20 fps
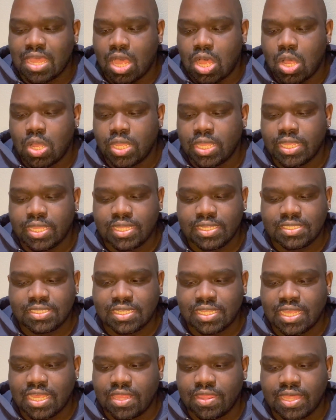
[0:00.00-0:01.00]
all can get
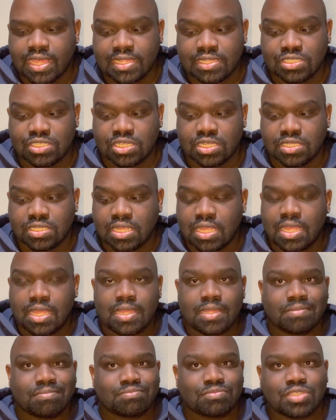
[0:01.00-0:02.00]
together and just
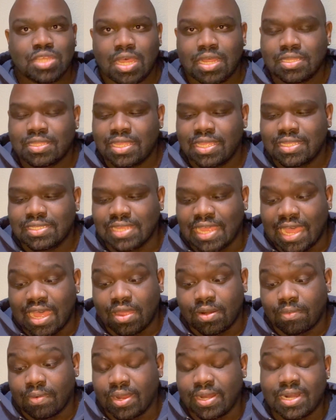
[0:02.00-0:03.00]
talk things out, right?